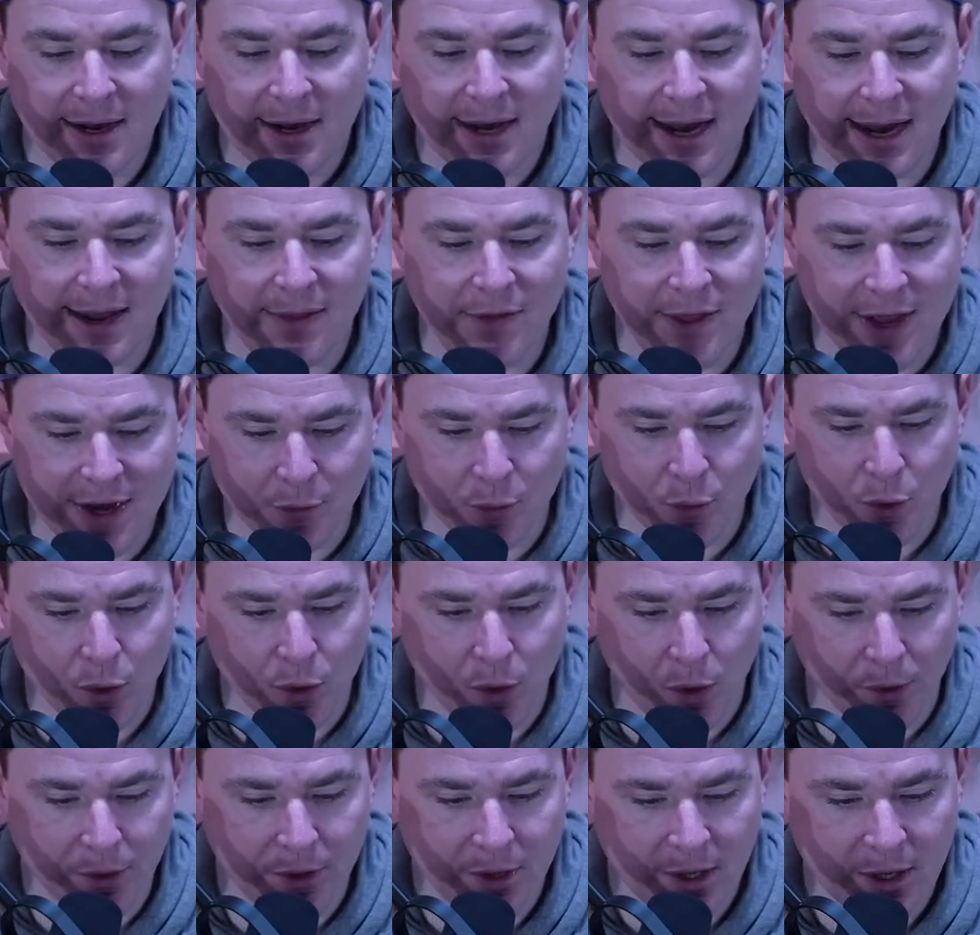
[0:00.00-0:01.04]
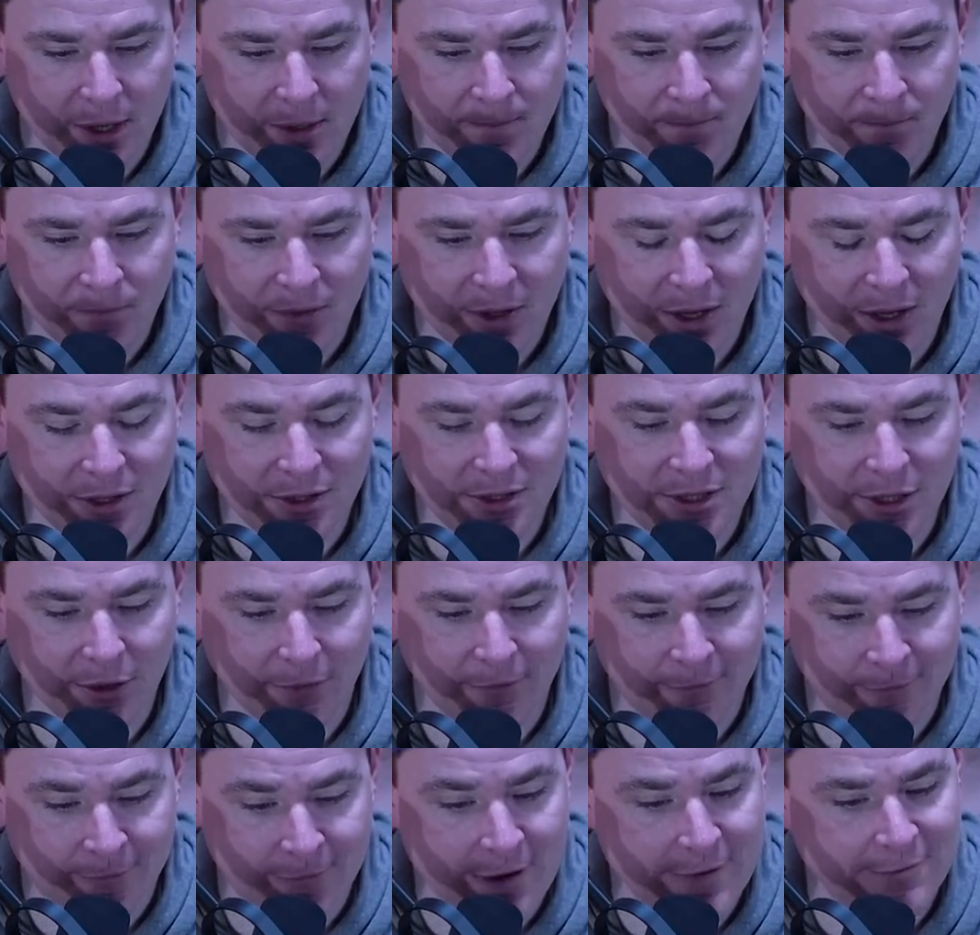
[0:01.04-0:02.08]
And they ruled until
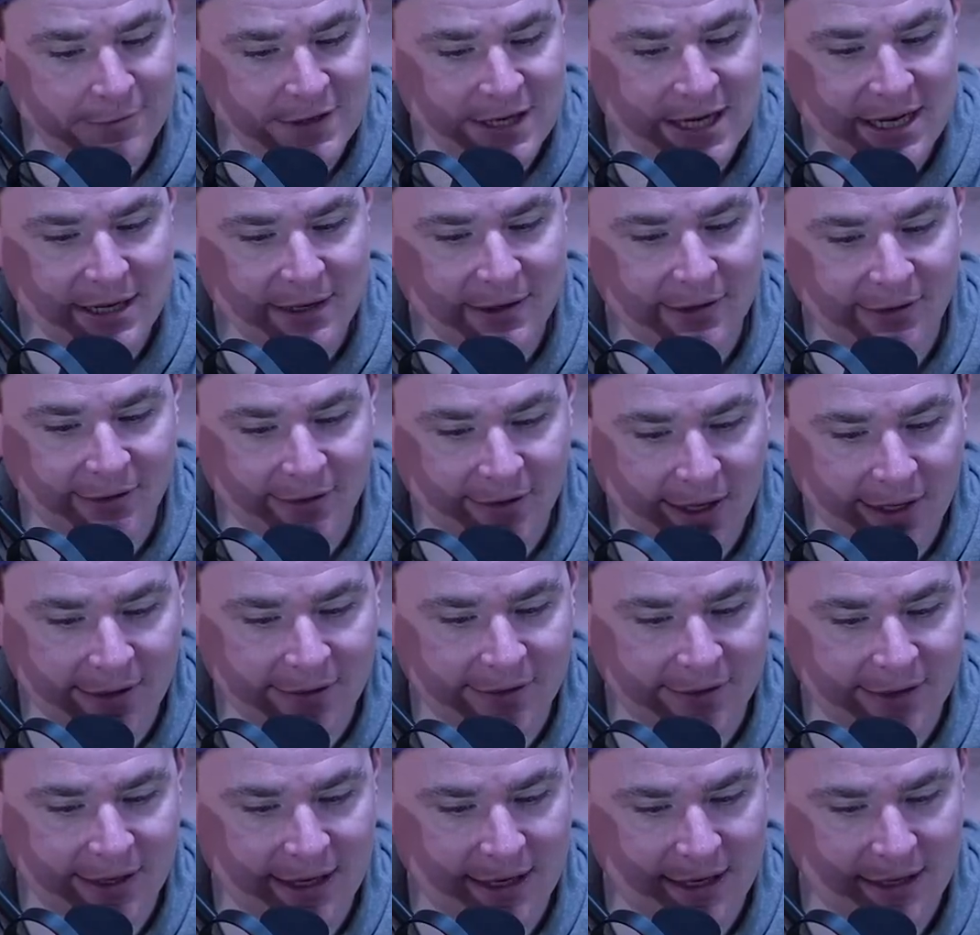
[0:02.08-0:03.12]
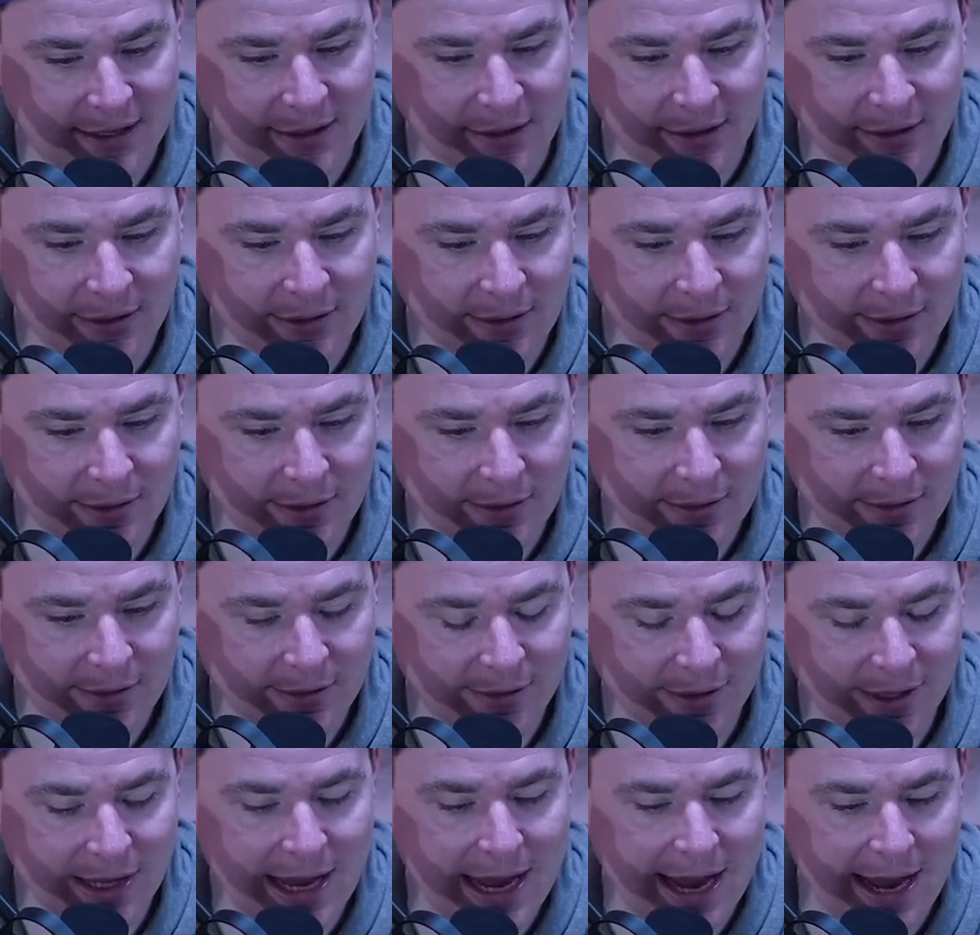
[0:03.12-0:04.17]
fifteen sixteen, so
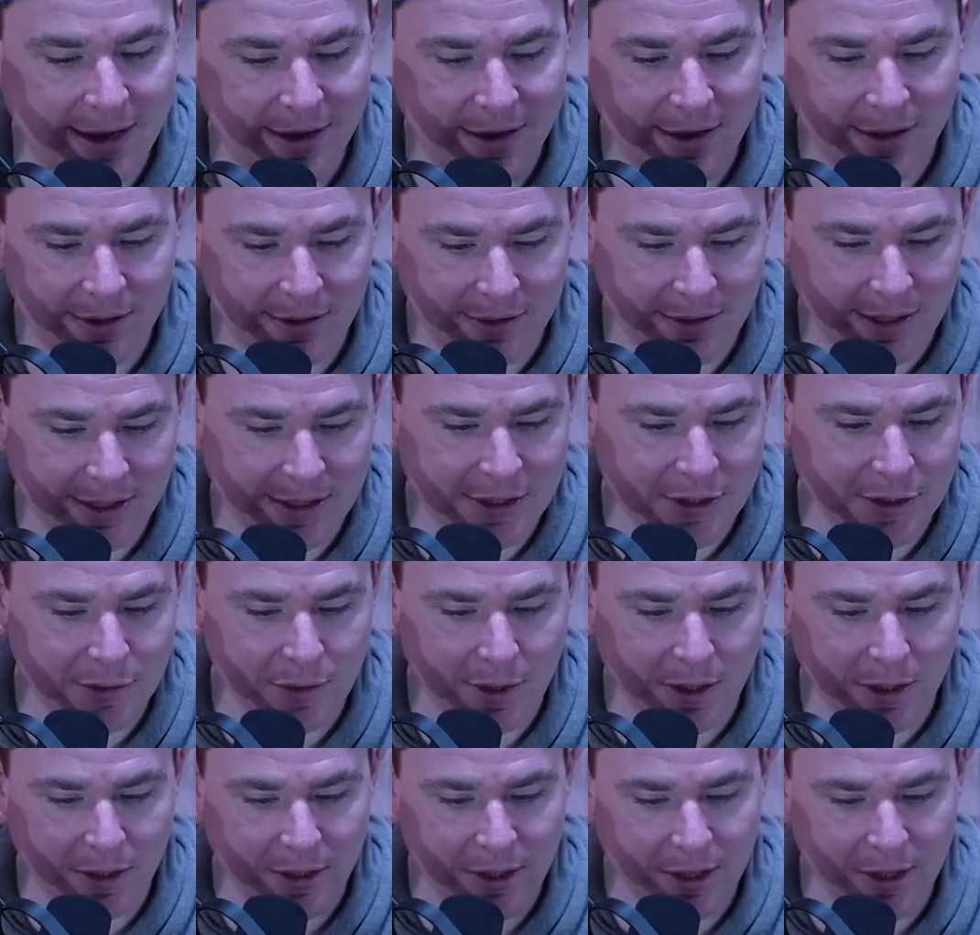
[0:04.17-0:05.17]
they had another like two hundred